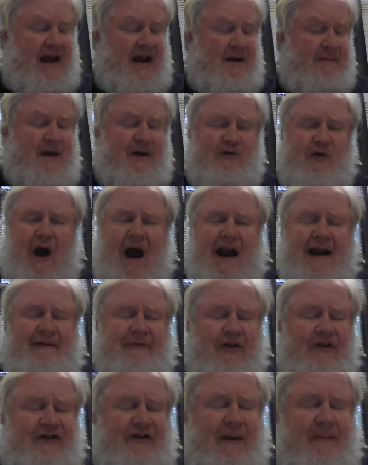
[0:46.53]
He'd been riding
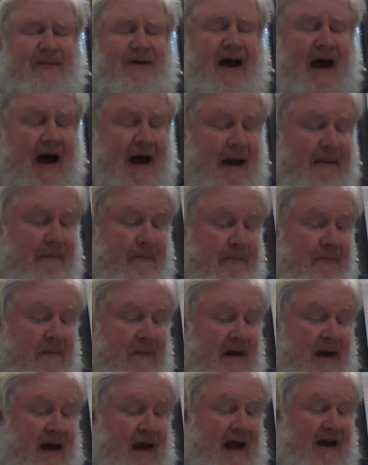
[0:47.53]
for some time.
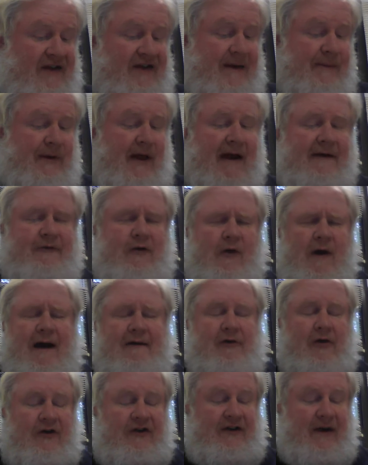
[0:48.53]
It seemed like
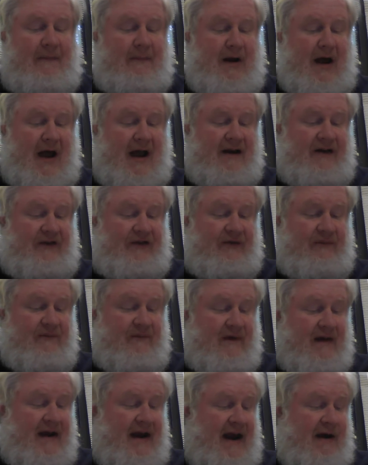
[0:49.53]
forever some nights.
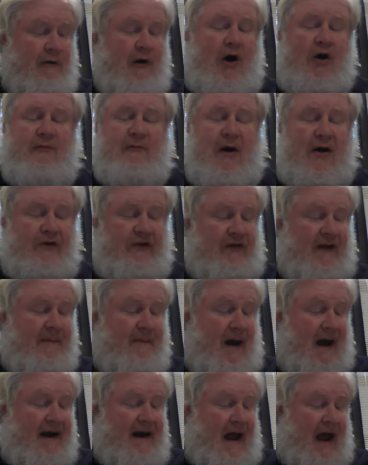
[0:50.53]
He rode mostly
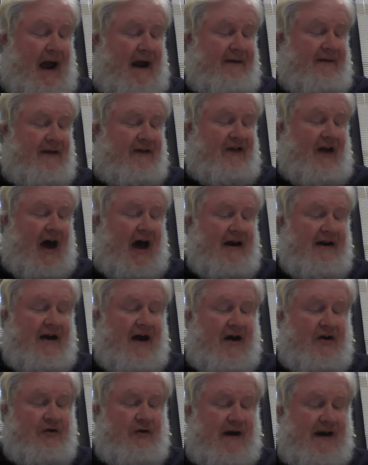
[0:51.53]
by night in this hot
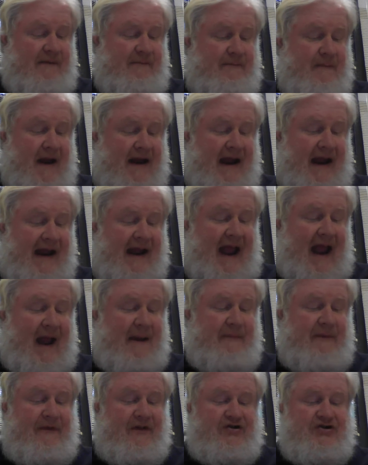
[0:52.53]
country, making
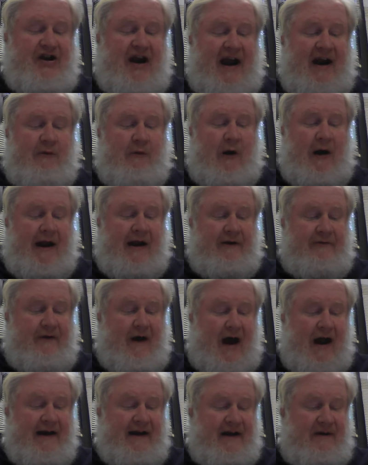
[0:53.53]
camp in the shade where he could
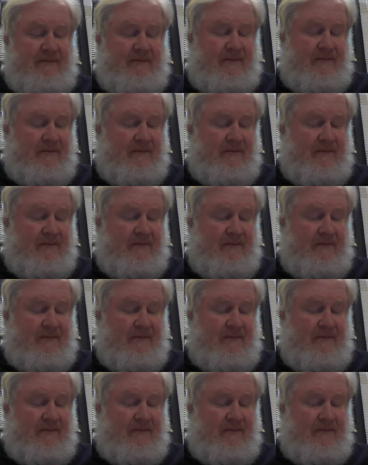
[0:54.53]
find it.